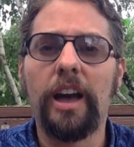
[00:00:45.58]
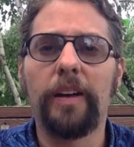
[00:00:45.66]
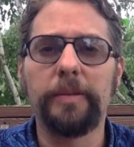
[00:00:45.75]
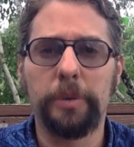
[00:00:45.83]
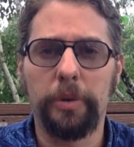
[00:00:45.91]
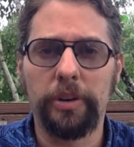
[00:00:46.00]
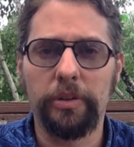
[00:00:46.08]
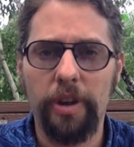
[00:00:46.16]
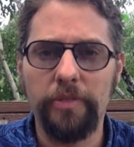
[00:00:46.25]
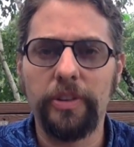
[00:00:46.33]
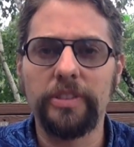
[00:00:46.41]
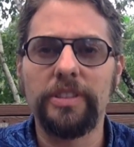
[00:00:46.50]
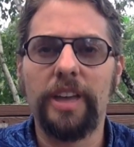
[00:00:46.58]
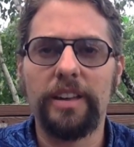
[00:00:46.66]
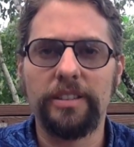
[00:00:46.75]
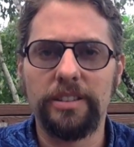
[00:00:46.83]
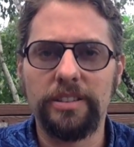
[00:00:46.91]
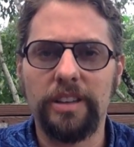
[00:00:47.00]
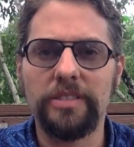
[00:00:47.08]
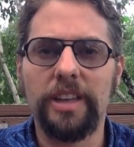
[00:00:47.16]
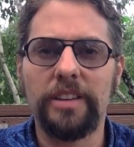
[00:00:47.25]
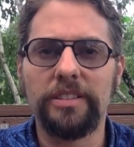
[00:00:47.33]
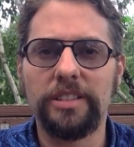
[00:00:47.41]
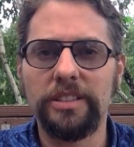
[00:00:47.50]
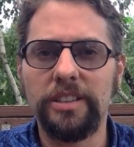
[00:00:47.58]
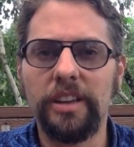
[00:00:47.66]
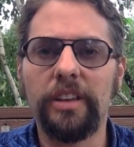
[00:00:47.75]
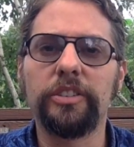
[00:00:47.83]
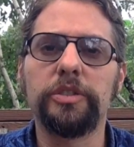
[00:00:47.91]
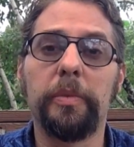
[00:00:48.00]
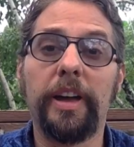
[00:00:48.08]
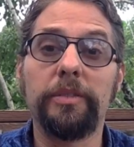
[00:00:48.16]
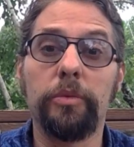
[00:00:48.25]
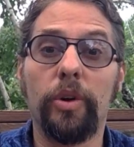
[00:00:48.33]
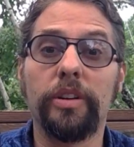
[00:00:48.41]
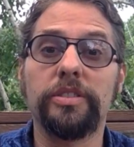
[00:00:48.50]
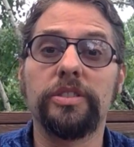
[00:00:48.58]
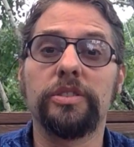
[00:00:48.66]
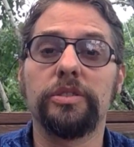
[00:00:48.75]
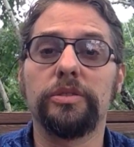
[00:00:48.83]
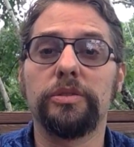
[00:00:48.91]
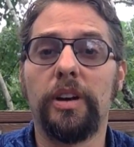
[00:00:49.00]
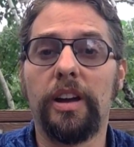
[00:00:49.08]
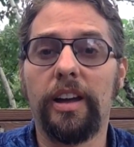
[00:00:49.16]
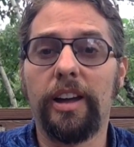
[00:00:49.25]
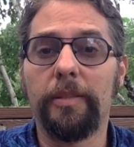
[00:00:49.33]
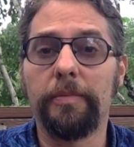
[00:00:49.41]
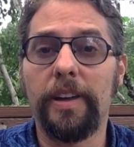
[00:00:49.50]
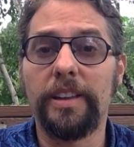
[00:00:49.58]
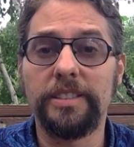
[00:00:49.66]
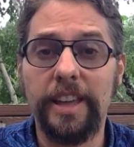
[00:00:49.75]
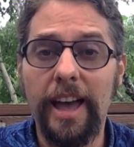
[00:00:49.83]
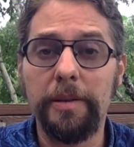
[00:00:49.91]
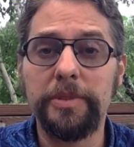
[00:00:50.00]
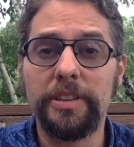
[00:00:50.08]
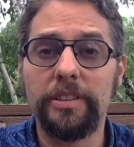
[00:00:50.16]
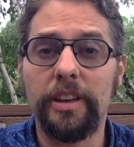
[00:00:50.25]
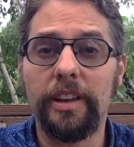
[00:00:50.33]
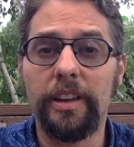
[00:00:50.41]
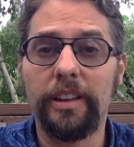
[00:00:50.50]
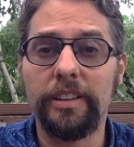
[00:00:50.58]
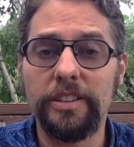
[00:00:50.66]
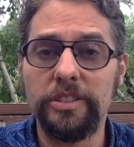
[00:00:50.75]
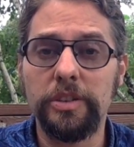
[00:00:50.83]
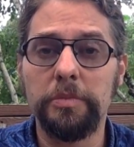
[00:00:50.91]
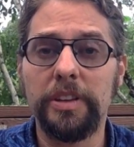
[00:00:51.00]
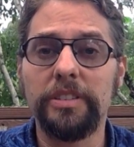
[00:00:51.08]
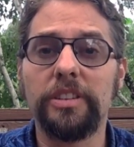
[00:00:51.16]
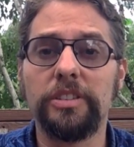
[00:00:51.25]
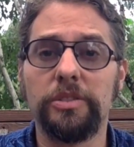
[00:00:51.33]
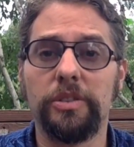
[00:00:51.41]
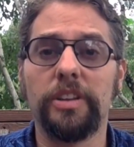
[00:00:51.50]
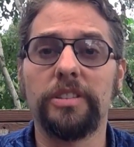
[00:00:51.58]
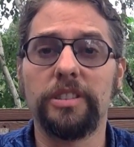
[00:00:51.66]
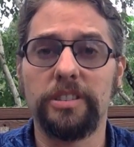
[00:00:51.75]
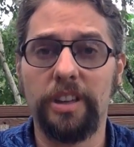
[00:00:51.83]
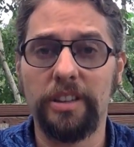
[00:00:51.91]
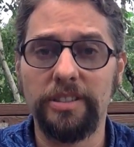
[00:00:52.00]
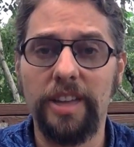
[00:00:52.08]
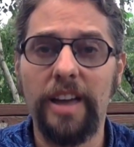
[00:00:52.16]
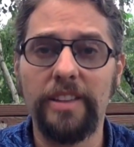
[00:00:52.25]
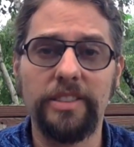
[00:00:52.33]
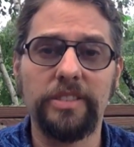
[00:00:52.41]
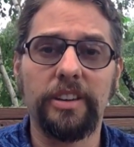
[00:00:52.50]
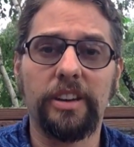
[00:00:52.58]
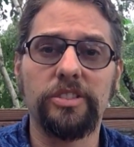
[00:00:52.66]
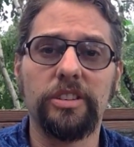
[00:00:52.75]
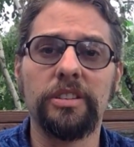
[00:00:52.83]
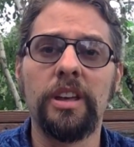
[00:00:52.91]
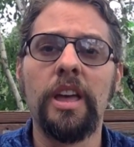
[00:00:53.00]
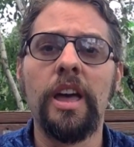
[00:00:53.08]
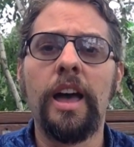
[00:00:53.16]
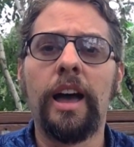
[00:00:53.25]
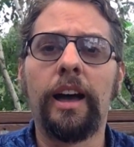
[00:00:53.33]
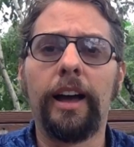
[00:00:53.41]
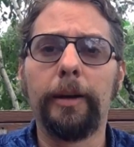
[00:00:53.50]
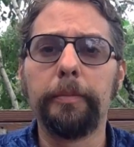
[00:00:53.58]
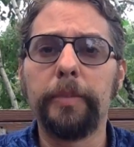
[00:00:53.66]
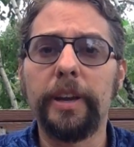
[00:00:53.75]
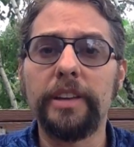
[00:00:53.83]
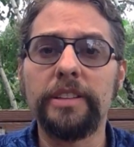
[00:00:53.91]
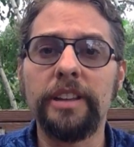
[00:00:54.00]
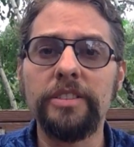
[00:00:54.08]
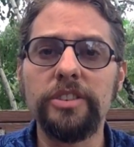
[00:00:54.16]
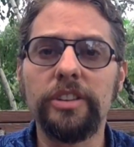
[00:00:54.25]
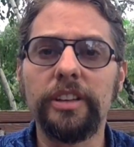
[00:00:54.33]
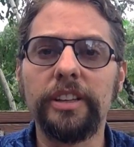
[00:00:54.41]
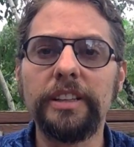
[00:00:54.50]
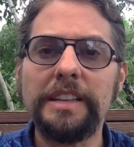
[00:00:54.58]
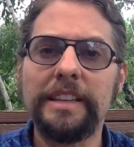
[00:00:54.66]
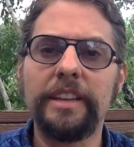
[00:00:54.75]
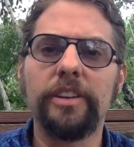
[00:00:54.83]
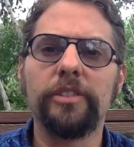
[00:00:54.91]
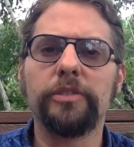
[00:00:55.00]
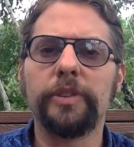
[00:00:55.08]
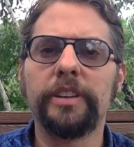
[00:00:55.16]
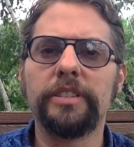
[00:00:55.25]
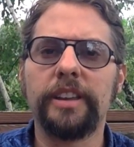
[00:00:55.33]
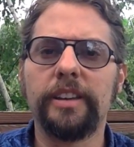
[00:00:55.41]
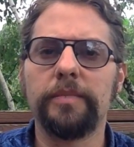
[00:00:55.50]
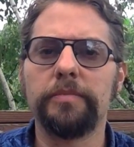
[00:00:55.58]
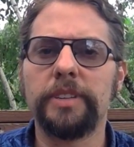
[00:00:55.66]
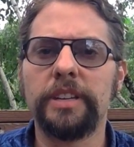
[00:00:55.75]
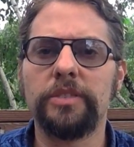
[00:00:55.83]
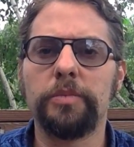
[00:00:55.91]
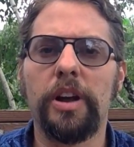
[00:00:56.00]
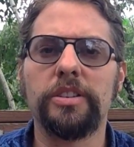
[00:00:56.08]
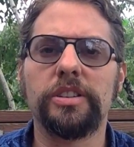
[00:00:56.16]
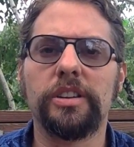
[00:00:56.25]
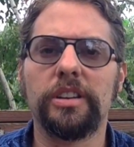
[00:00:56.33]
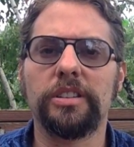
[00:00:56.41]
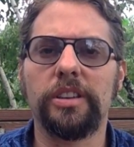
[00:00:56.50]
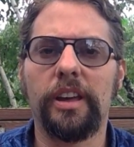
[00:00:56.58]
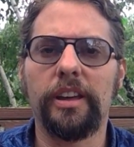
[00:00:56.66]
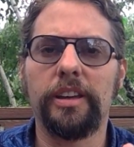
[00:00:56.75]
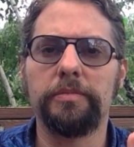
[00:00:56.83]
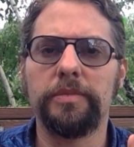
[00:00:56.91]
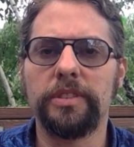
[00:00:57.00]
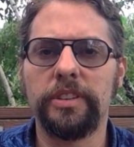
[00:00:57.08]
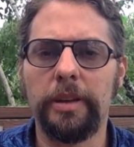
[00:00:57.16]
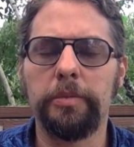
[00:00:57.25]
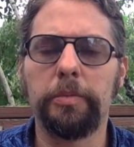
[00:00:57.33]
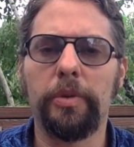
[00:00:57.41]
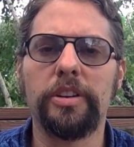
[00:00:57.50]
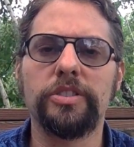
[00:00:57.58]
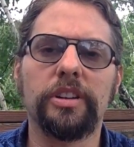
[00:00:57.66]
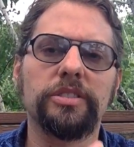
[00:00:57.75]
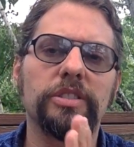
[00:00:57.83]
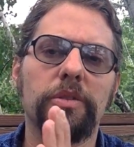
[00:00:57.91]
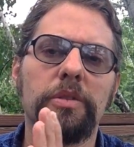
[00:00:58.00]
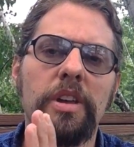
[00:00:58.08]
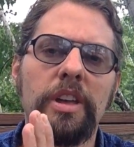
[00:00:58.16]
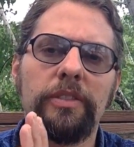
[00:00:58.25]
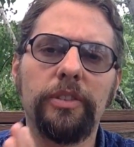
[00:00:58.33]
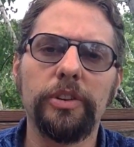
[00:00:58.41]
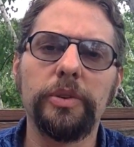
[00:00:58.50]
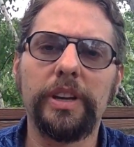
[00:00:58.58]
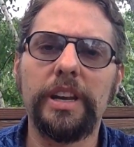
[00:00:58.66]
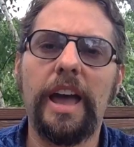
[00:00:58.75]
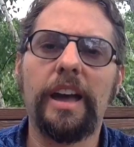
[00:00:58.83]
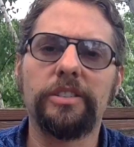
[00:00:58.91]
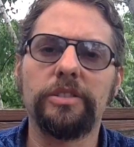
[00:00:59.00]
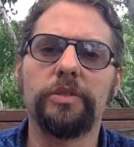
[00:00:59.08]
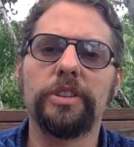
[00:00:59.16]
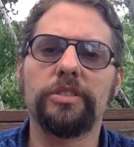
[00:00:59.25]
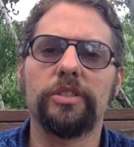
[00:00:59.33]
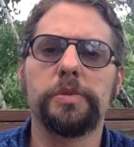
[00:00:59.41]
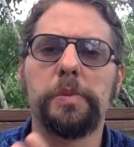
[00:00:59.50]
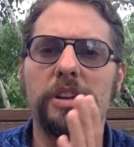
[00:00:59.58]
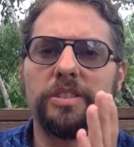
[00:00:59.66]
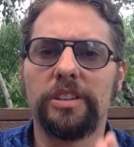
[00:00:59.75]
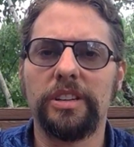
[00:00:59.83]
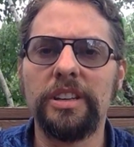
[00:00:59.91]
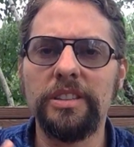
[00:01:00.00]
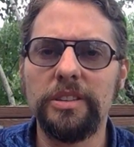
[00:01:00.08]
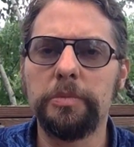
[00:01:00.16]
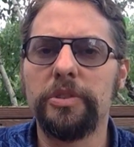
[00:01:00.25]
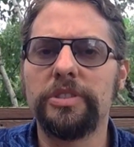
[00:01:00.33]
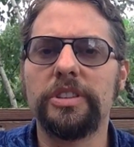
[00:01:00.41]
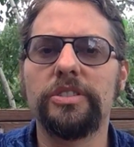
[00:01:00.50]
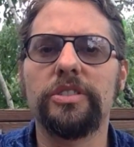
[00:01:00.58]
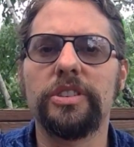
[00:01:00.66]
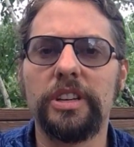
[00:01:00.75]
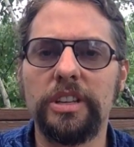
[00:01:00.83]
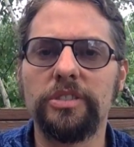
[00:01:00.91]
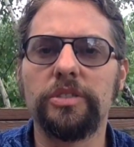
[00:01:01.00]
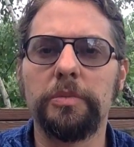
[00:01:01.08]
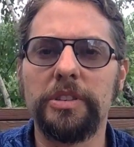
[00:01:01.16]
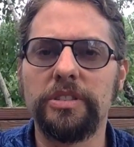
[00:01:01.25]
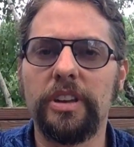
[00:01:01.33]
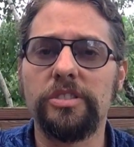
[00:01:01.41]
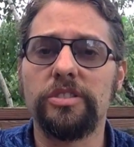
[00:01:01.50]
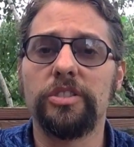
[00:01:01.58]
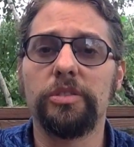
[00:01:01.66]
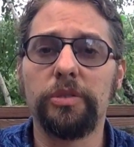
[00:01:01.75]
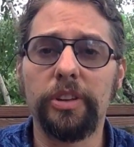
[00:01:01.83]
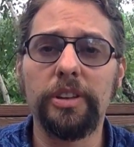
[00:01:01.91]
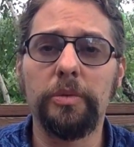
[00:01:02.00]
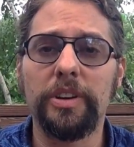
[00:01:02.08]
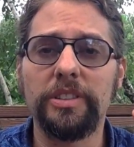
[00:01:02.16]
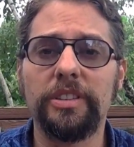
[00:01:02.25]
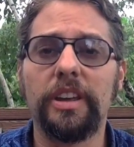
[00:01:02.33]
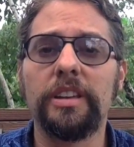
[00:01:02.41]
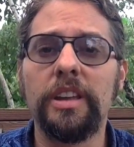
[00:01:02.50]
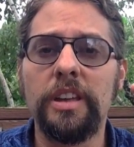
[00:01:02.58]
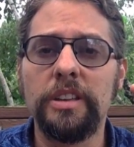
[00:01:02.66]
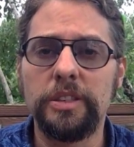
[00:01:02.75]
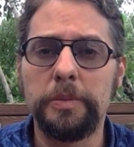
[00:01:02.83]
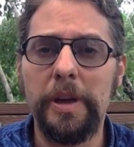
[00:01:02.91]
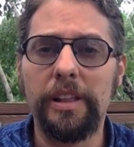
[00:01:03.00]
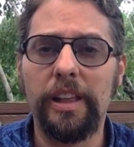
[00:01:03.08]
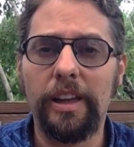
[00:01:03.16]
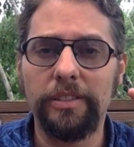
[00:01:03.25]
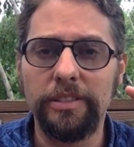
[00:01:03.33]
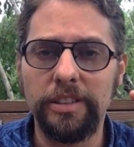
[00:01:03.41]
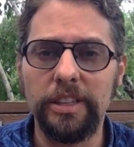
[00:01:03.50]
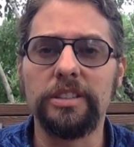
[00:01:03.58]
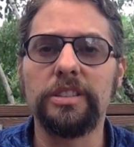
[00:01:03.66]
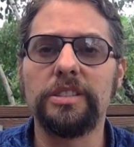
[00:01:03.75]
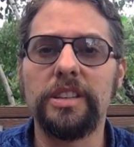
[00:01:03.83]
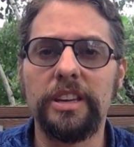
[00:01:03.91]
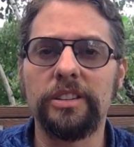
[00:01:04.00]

you'll want to reference that and discuss that in detail. You might want to adapt an instrument, and you can discuss that in the section. But essentially, we can take them each project at a time, type of project. So if you're doing an action research project, in this procedures and instruments section, you really want to spell out, this is the